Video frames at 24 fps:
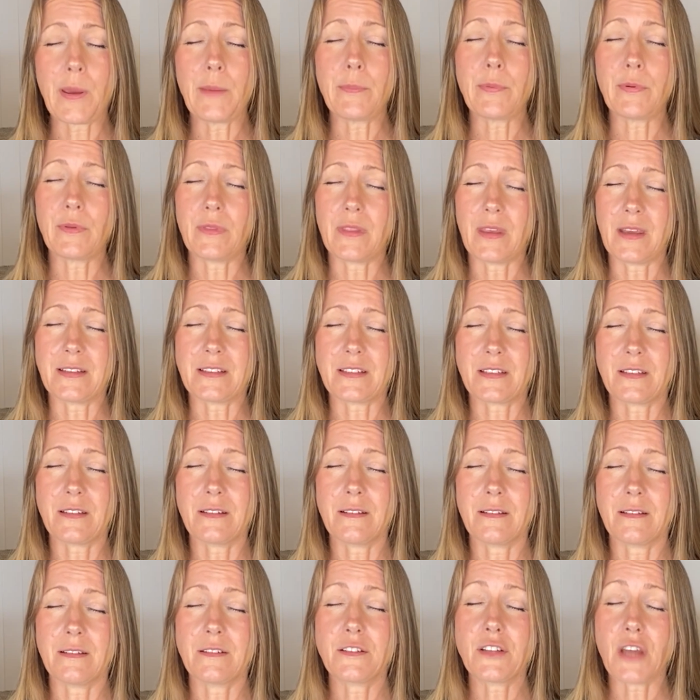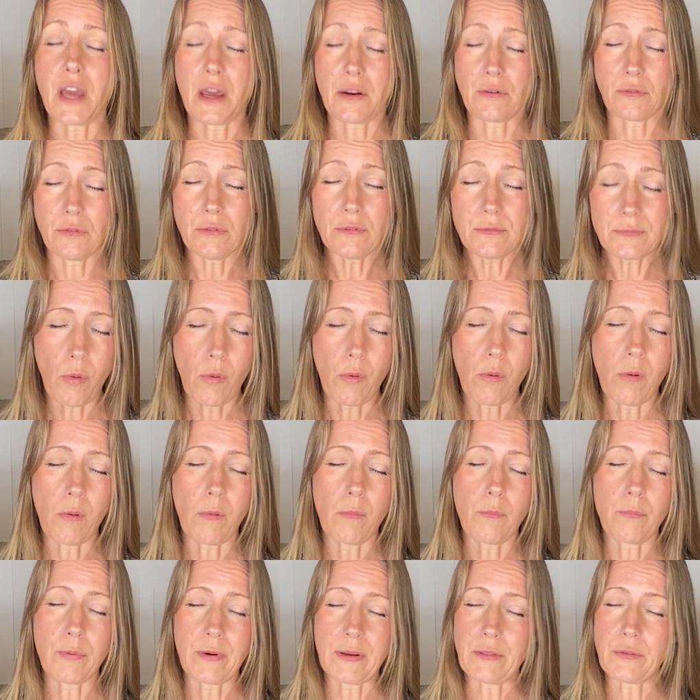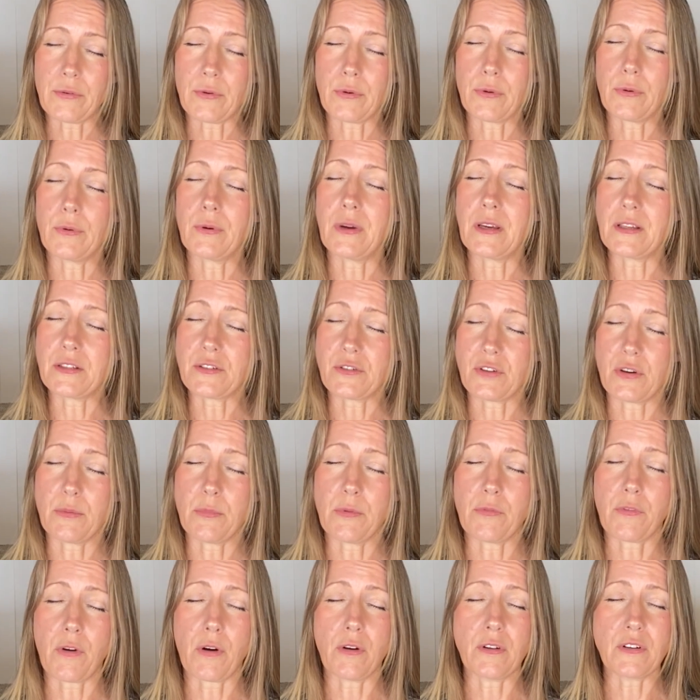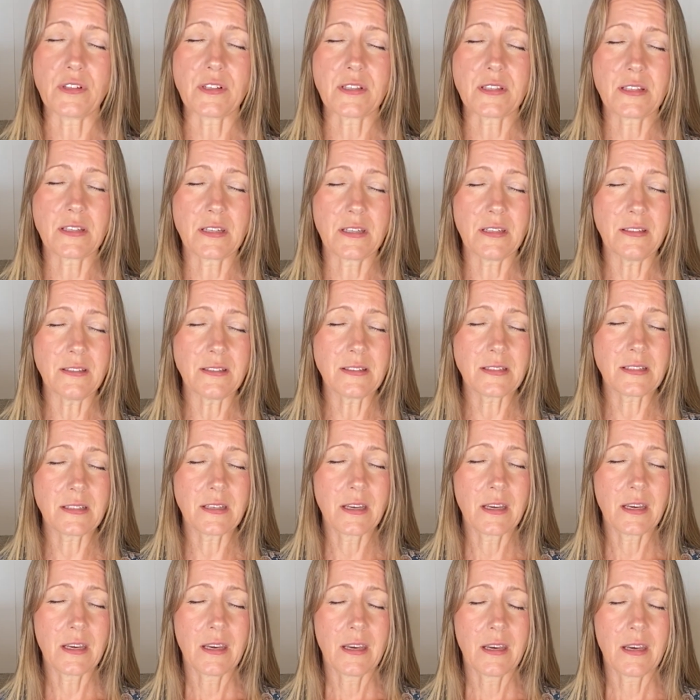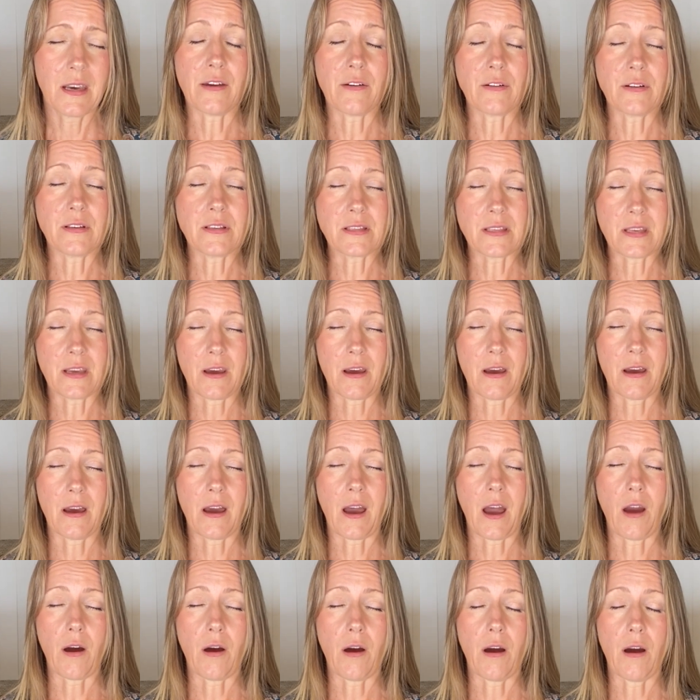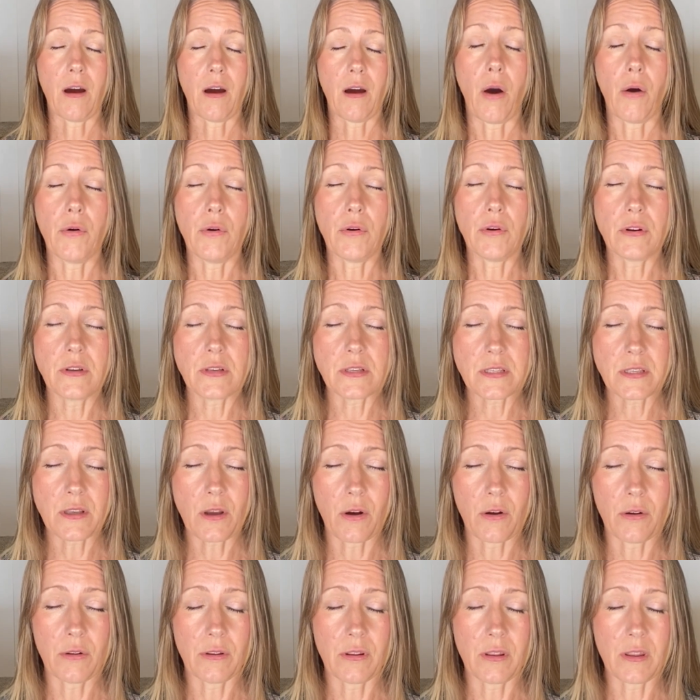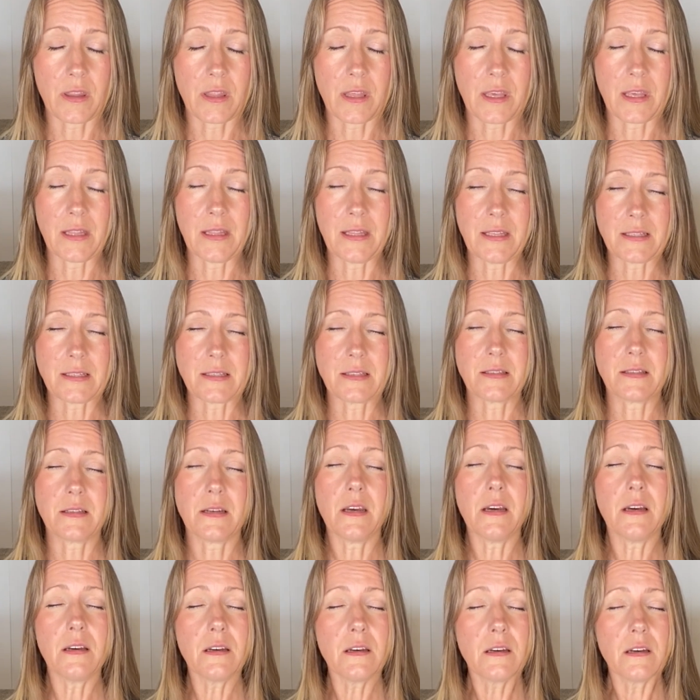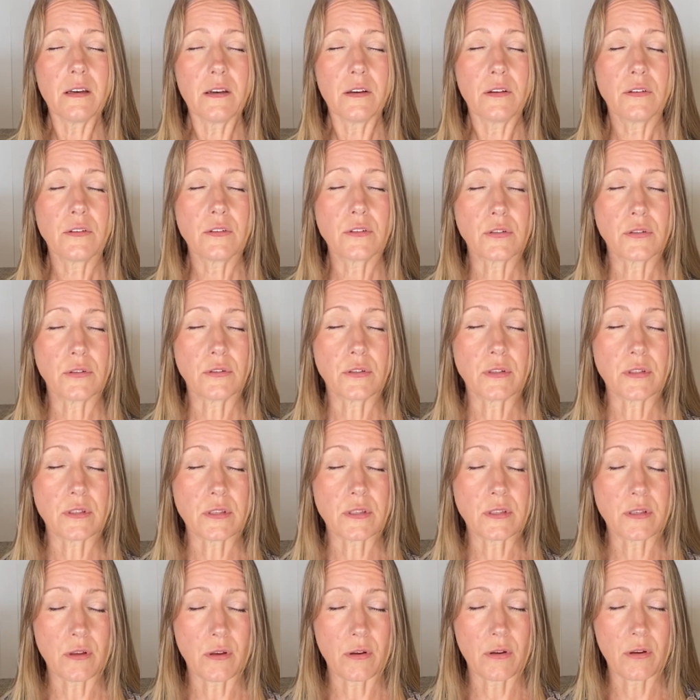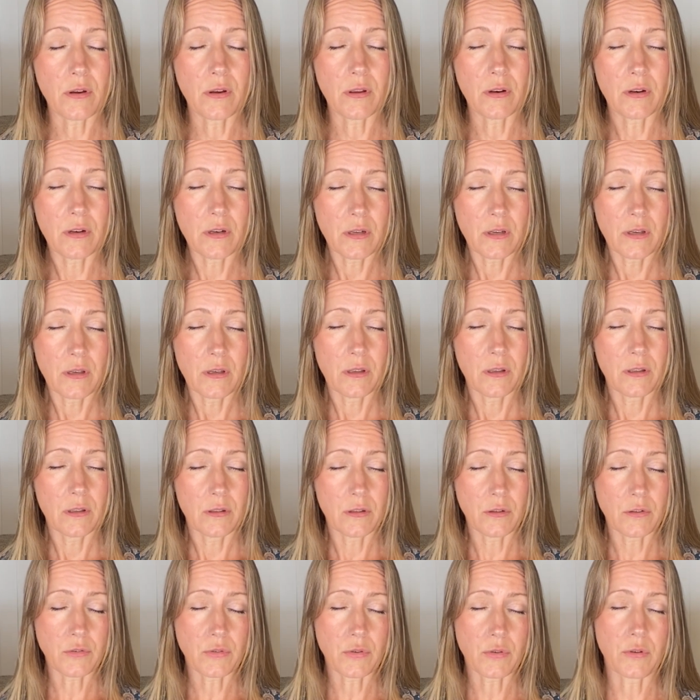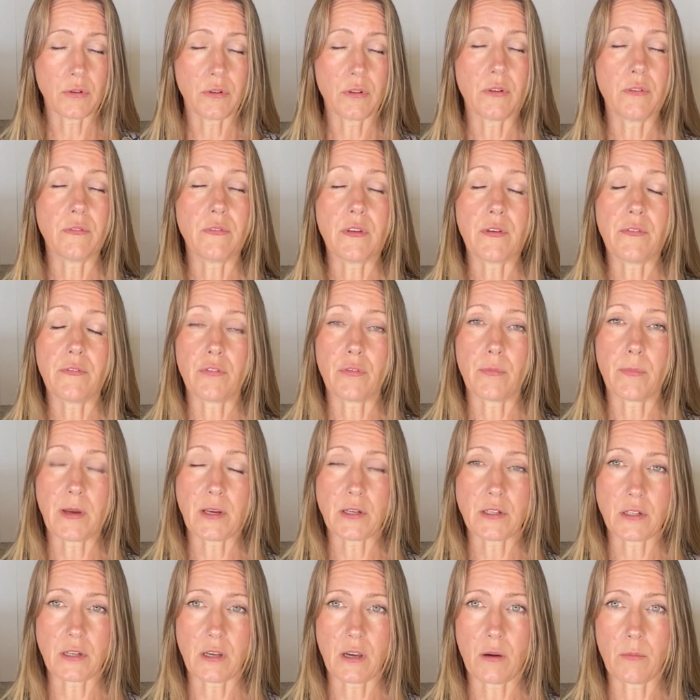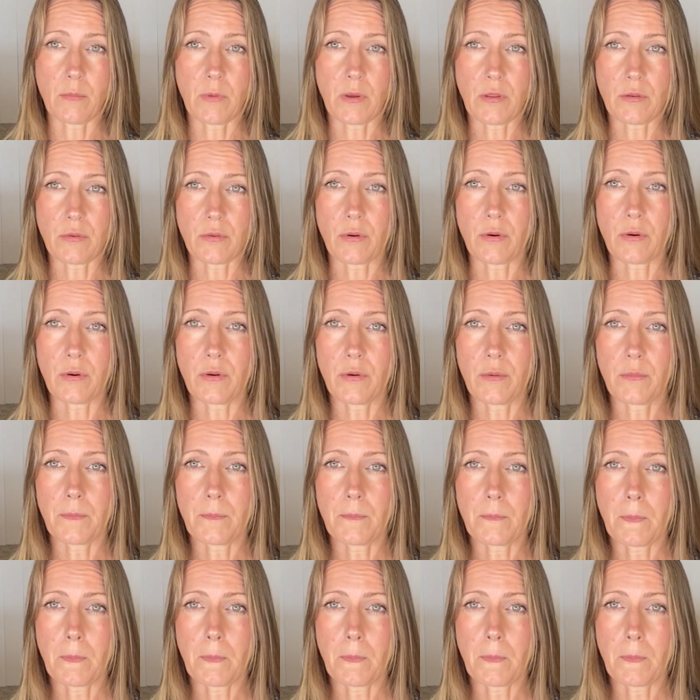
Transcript: people that channel or bring through a stream of consciousness. There is a onus on the listener to discern the truth of the information coming through,